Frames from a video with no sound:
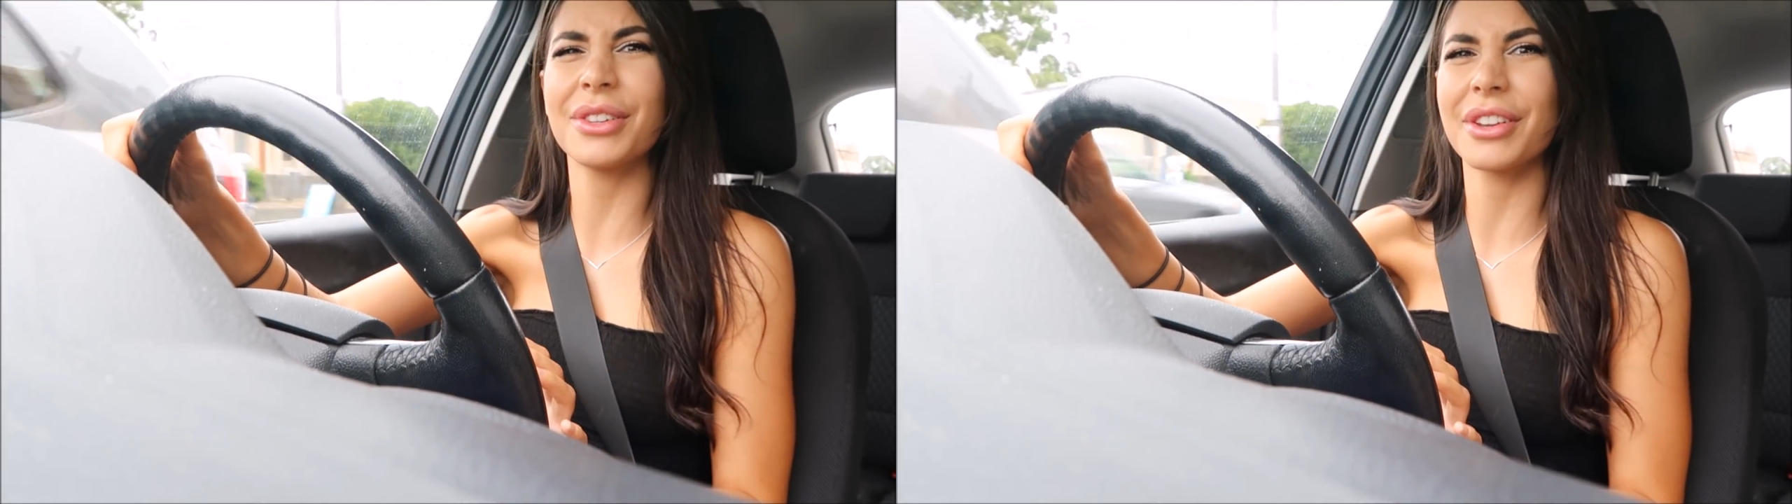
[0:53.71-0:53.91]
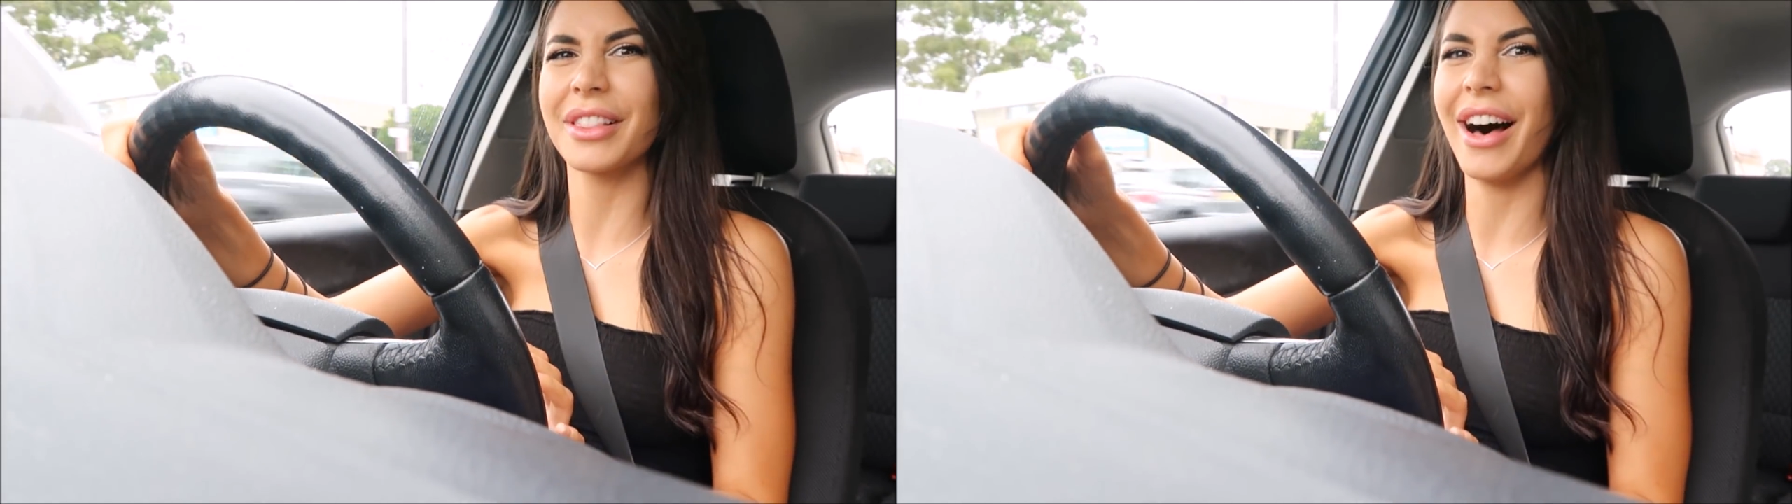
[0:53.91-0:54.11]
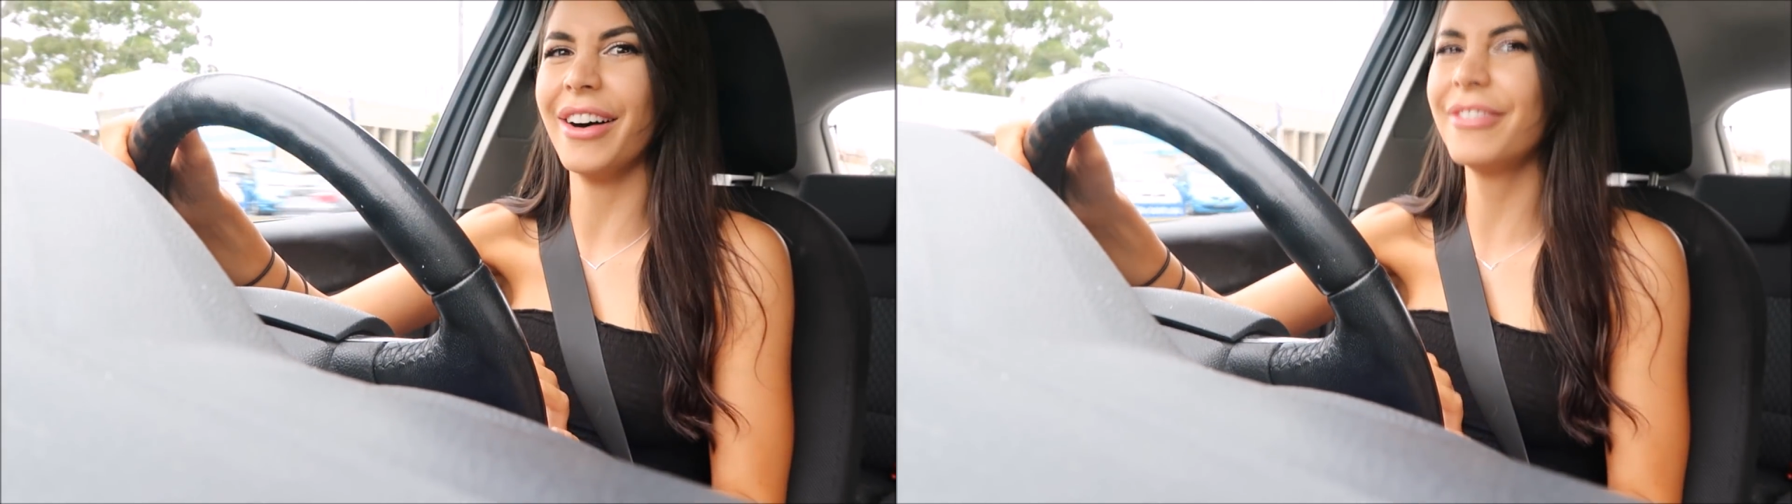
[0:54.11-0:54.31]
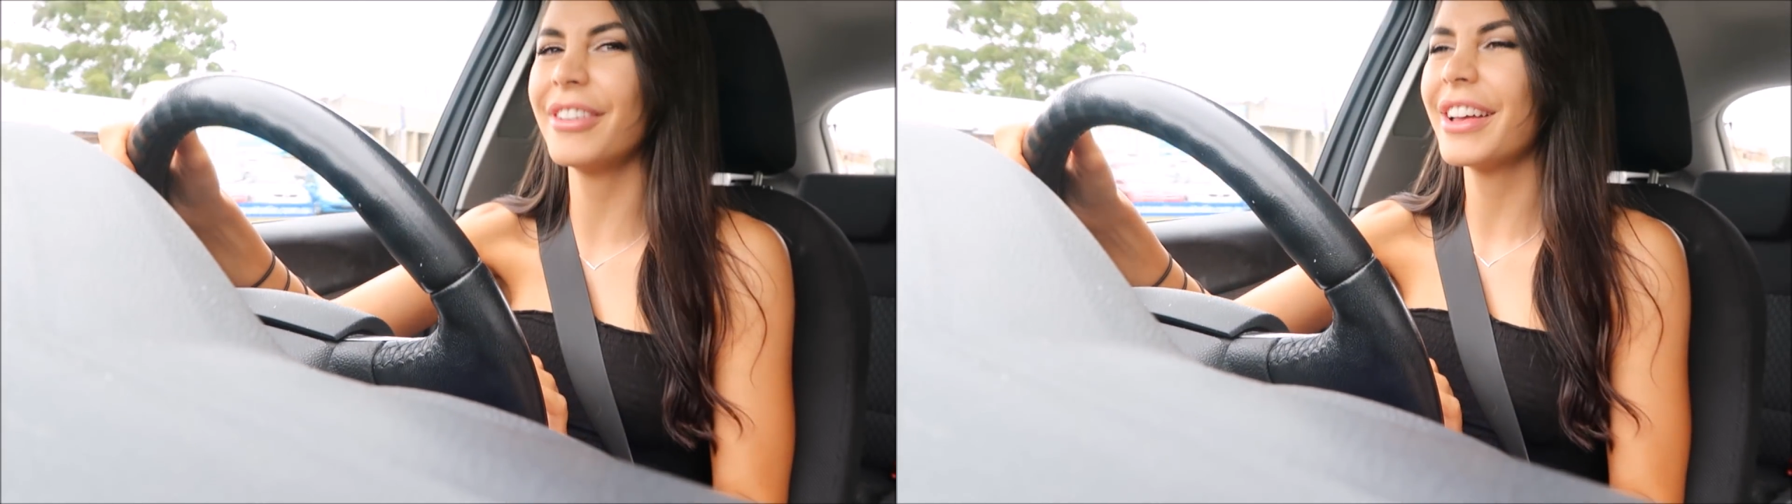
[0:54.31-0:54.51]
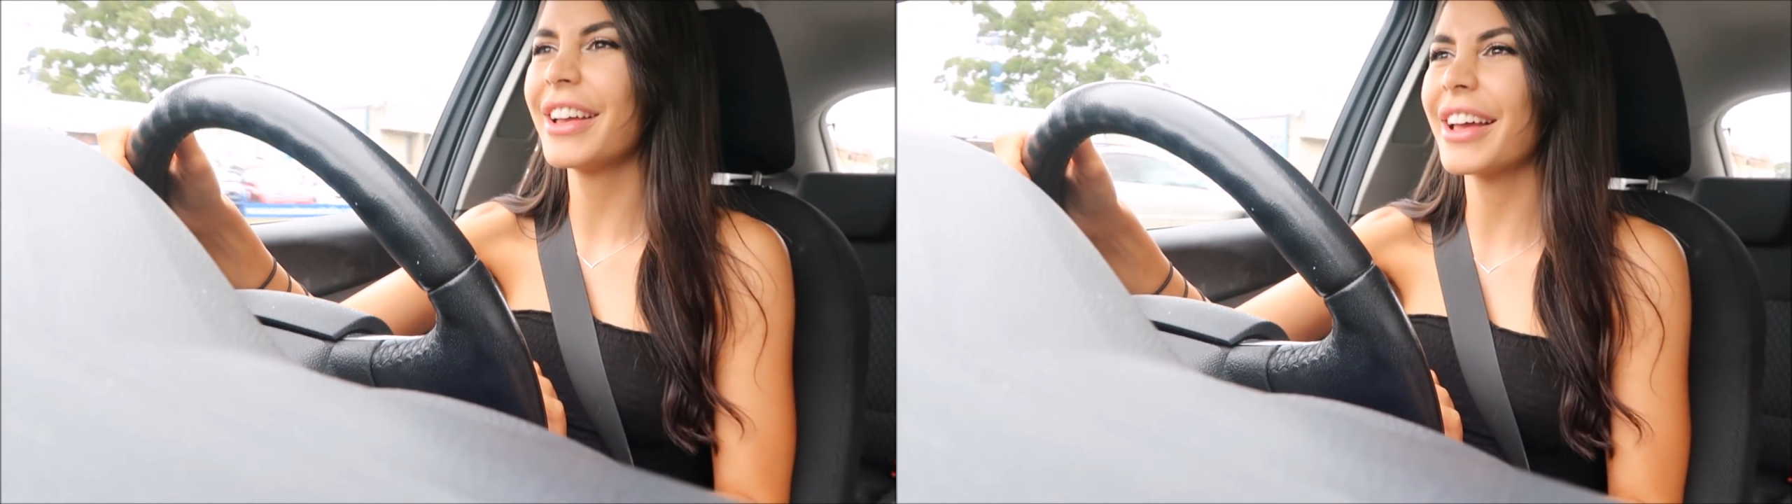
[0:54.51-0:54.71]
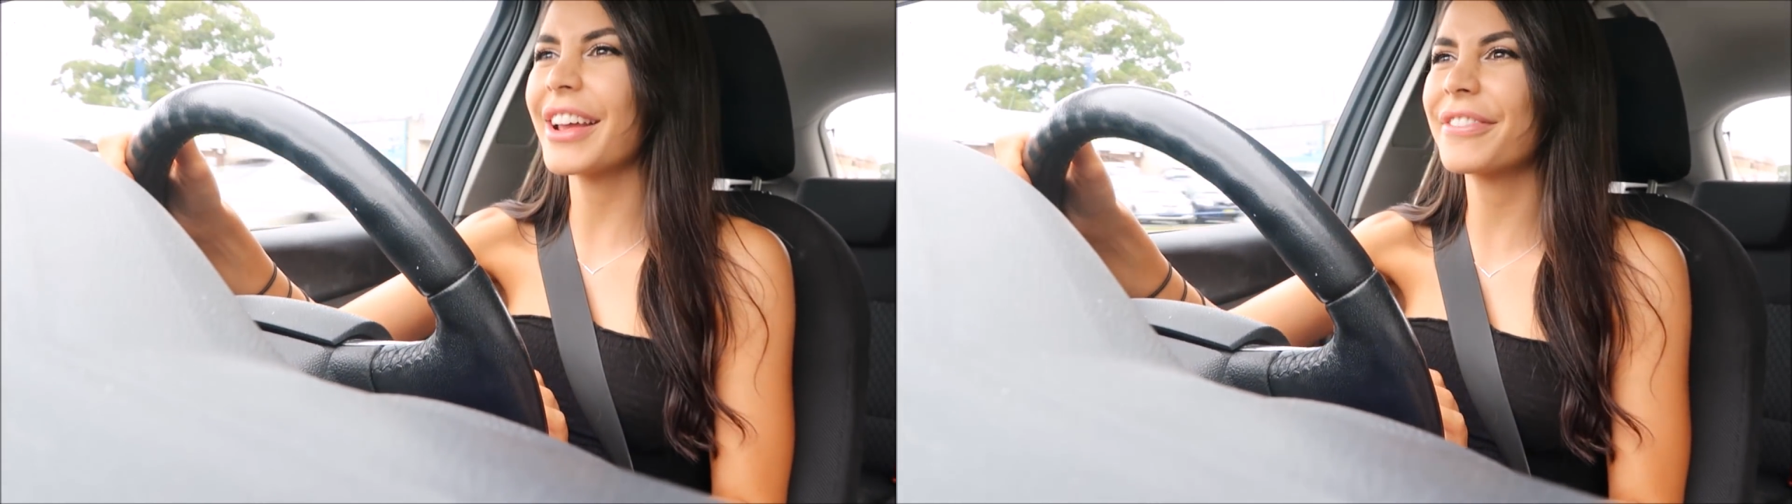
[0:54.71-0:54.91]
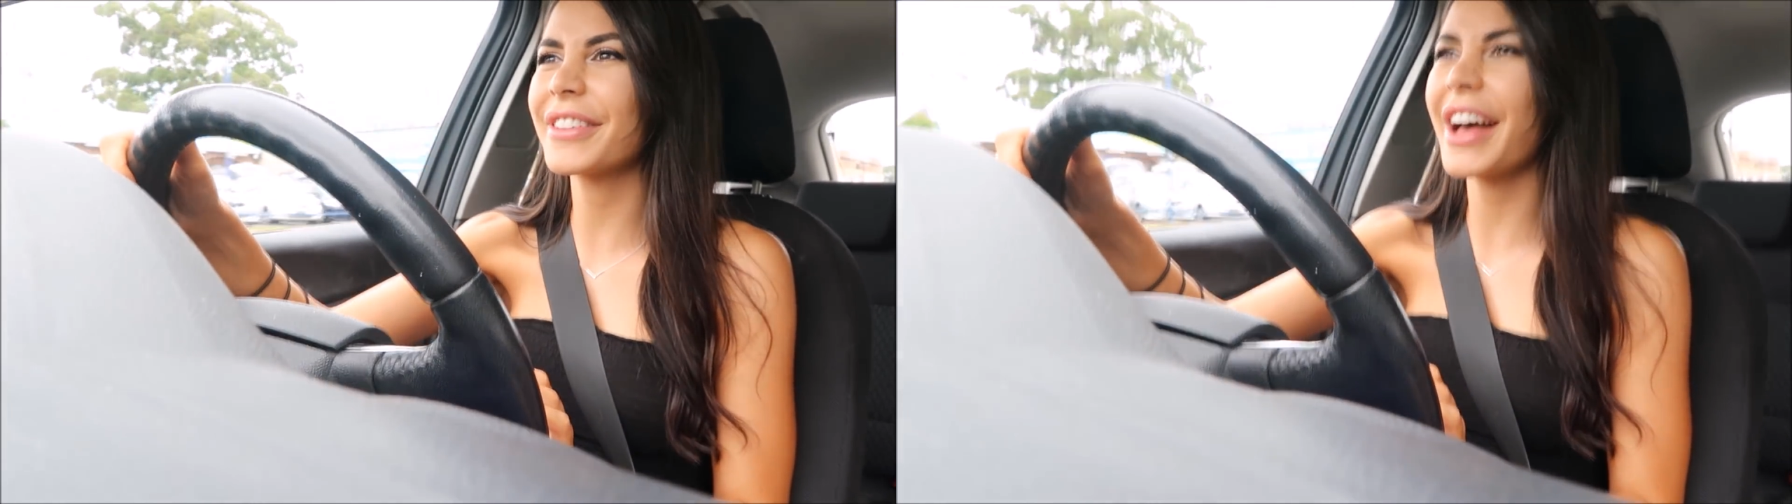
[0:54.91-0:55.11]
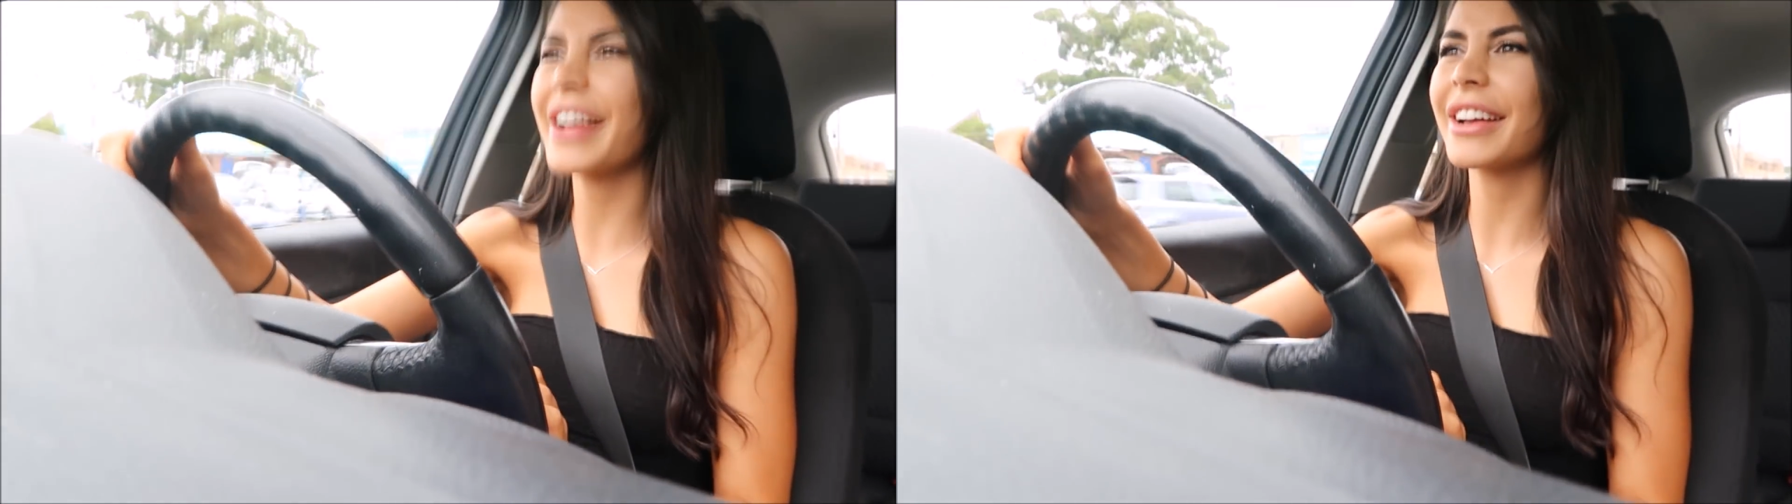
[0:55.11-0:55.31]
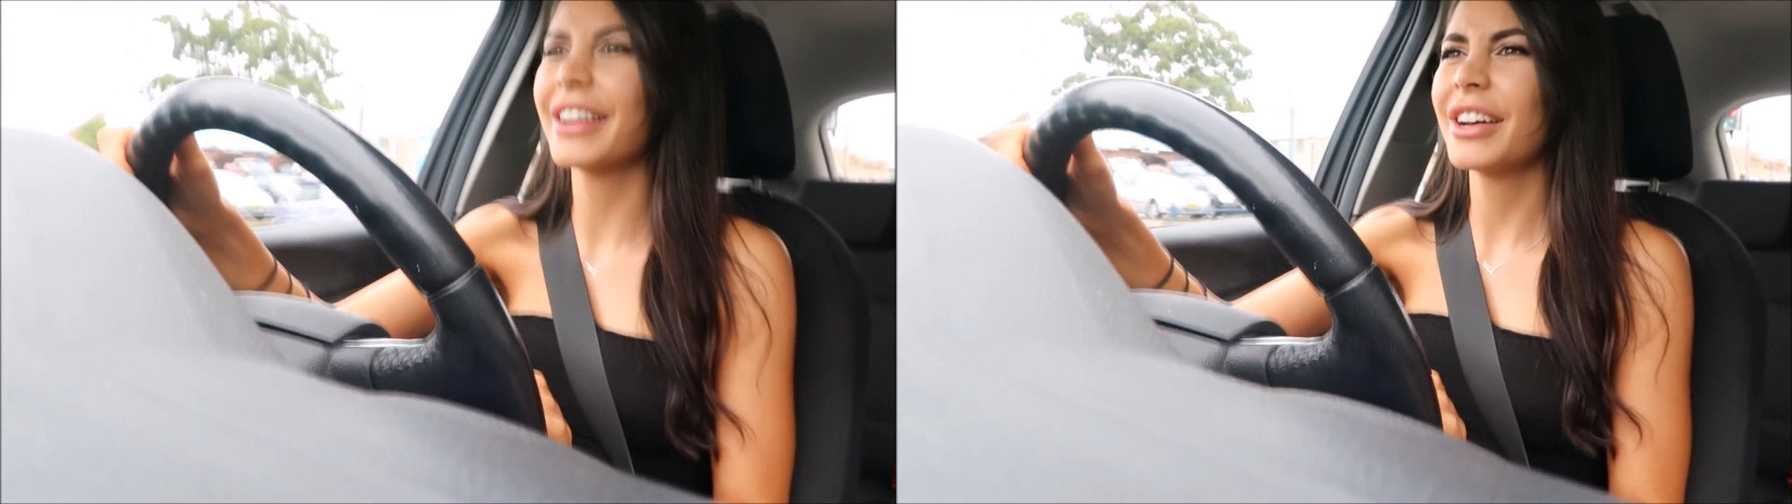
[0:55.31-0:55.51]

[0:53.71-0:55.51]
a lot of love, and I feel like,